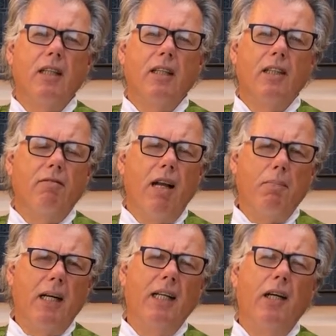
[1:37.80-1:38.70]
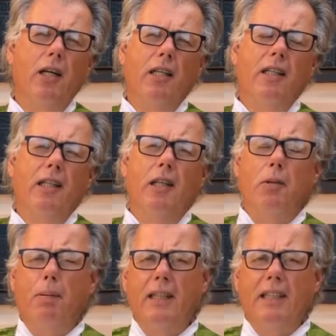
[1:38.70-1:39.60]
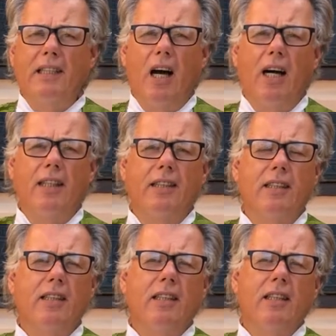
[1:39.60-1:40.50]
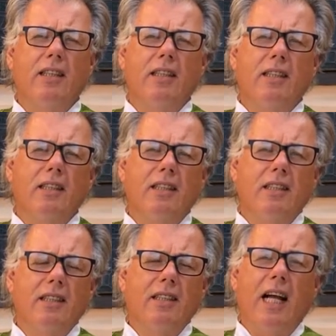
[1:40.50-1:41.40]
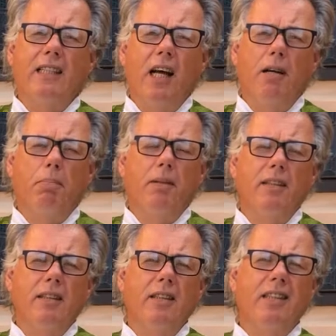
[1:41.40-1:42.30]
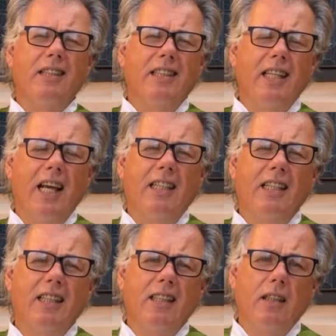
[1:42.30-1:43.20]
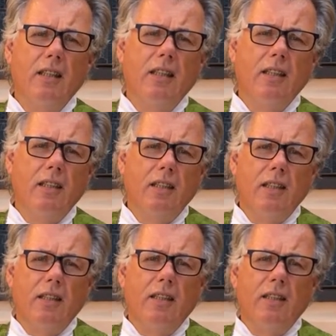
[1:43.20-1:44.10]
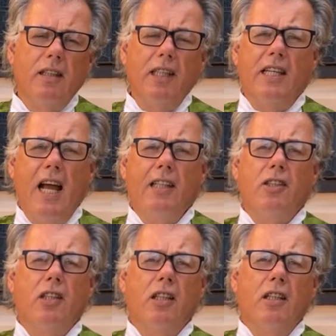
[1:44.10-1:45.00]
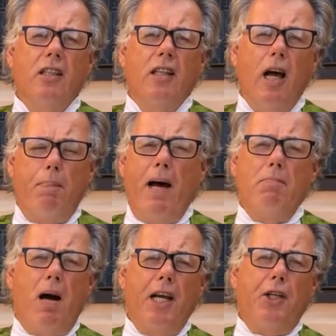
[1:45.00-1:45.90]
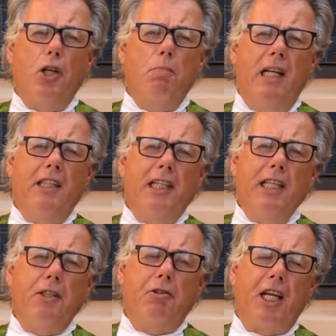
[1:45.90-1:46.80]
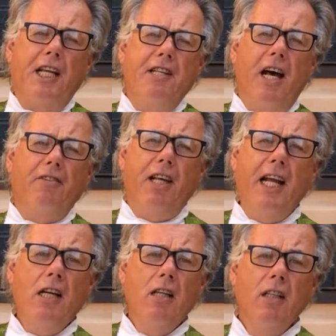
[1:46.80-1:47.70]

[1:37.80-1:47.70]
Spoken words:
The rabbi opened his eyes, sat up and said, "And yet, about my humility, you say nothing?"